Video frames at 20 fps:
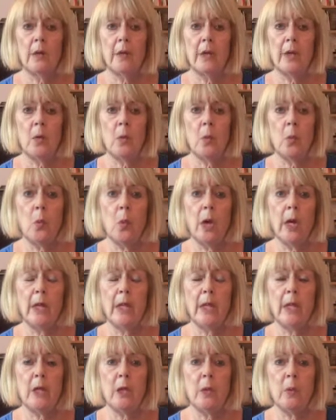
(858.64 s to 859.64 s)
And then
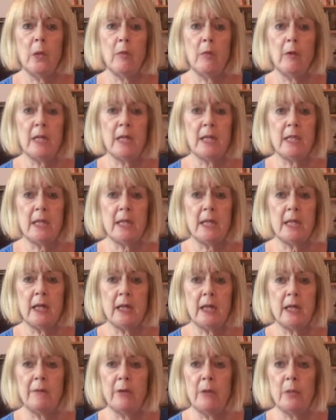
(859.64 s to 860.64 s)
when you are ready,
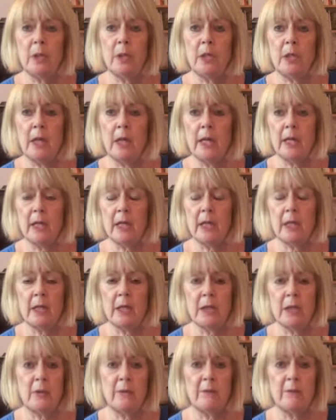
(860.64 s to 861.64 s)
and if you would like, I'd
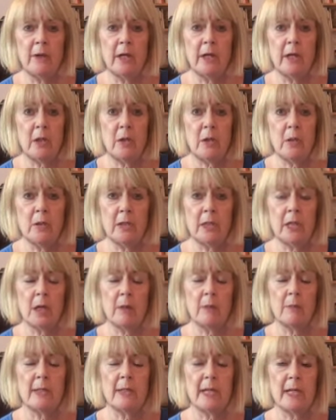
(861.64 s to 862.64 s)
like to invite you to
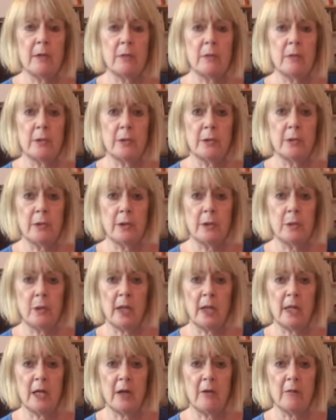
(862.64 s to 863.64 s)
come down to
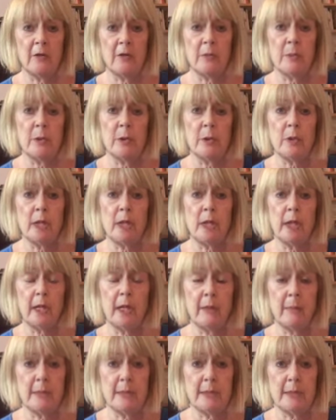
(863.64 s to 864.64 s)
a comfortable
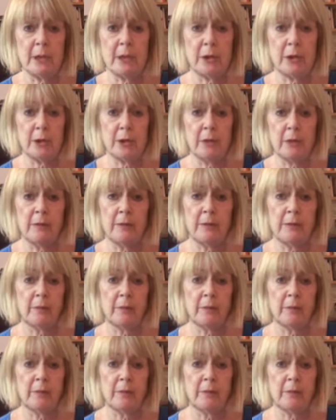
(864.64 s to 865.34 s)
lying position.